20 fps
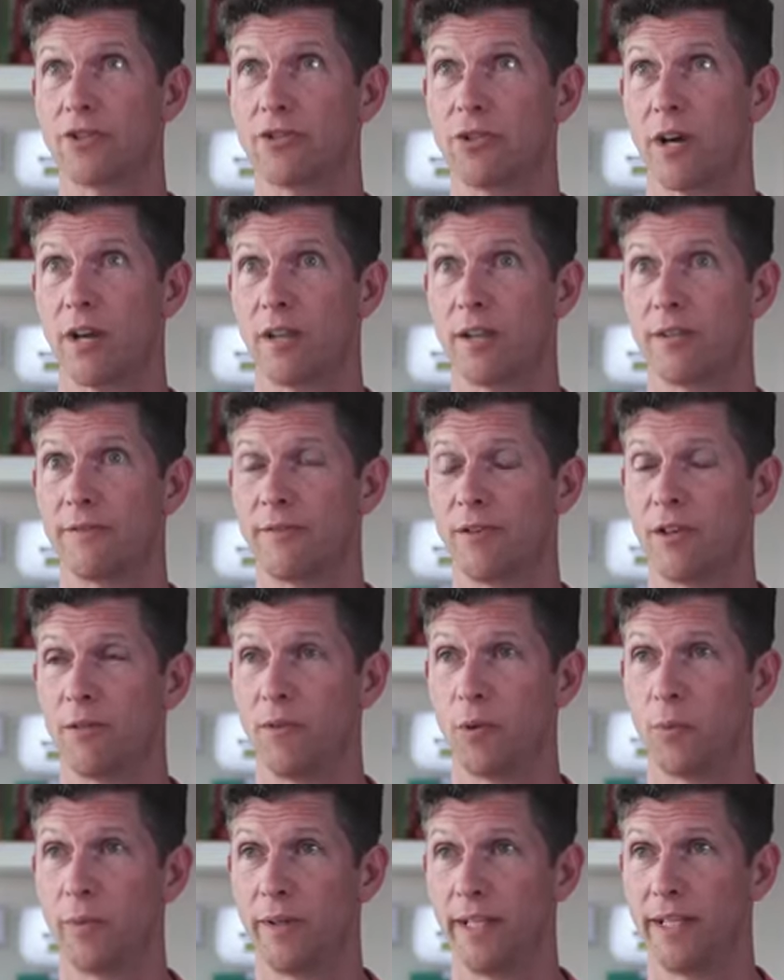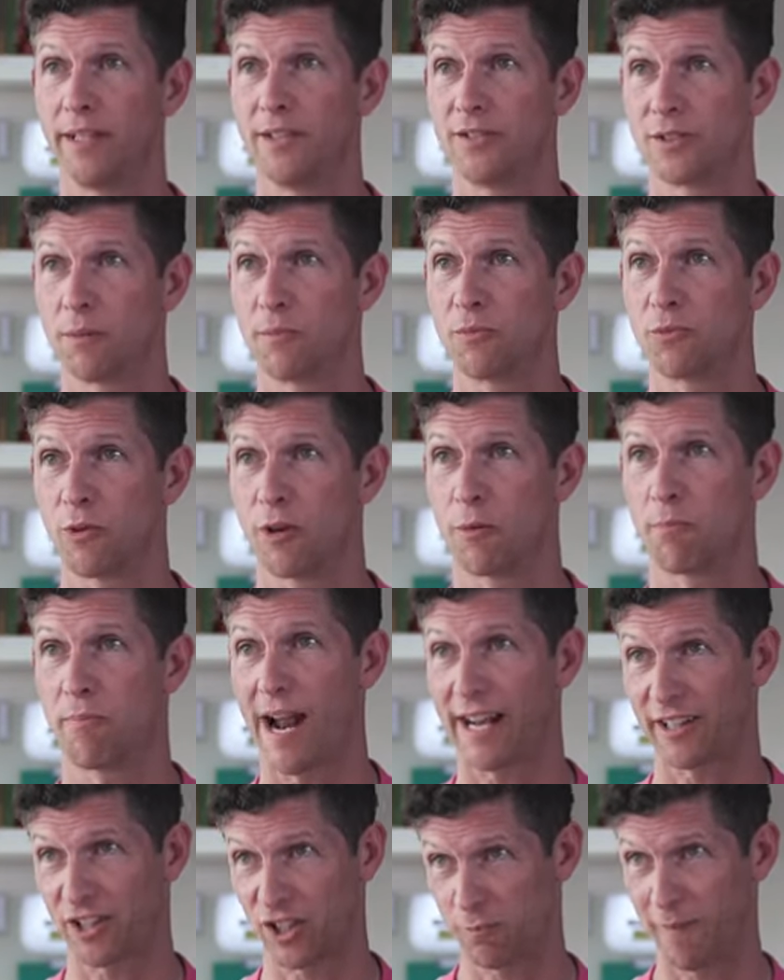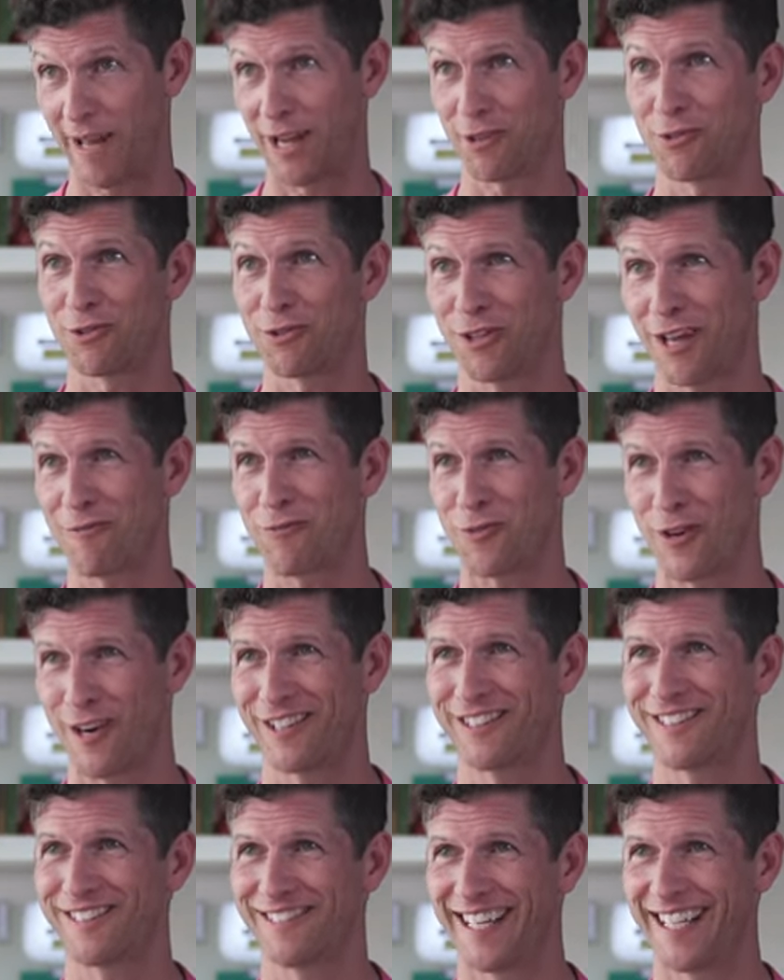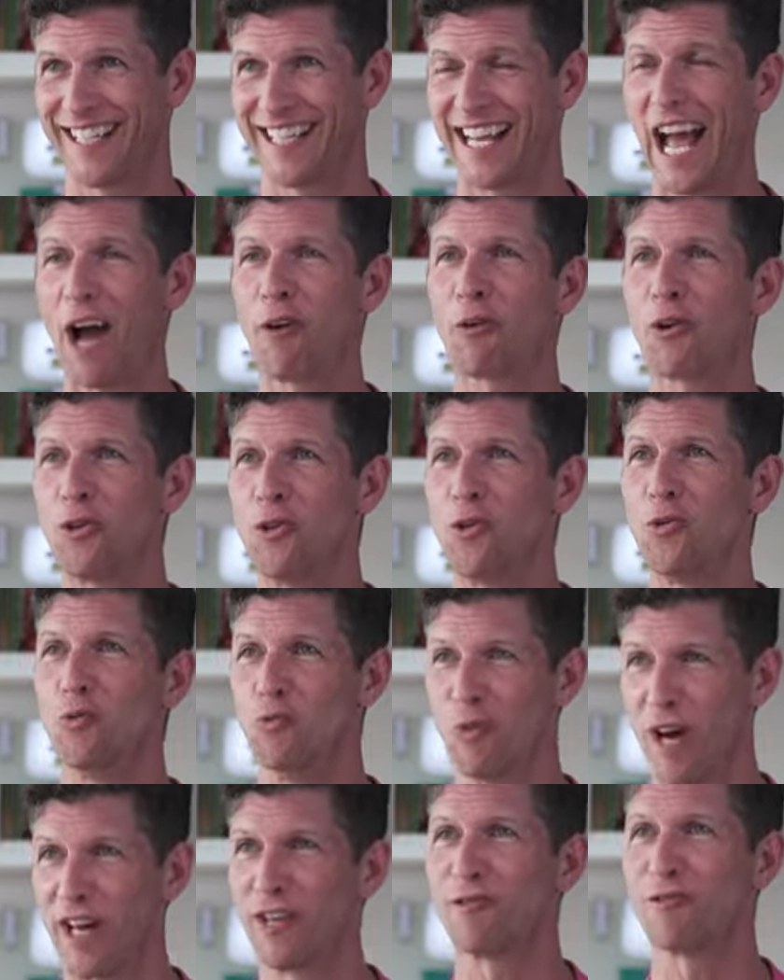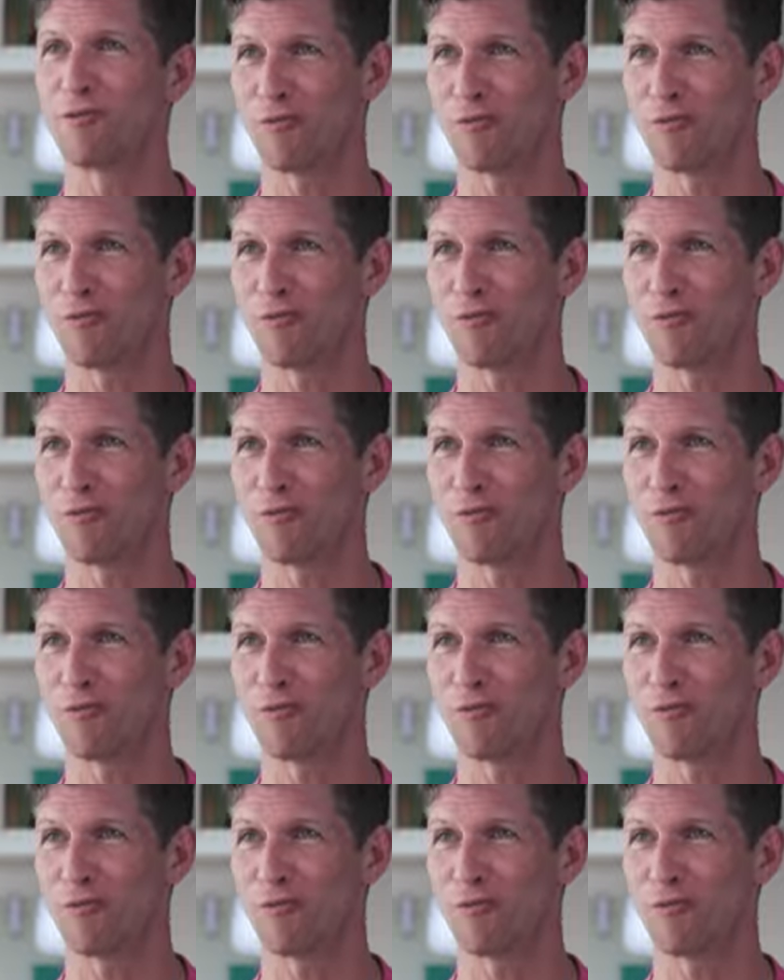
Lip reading: started the firm that we needed some sort of practice management software. Right? How can you run a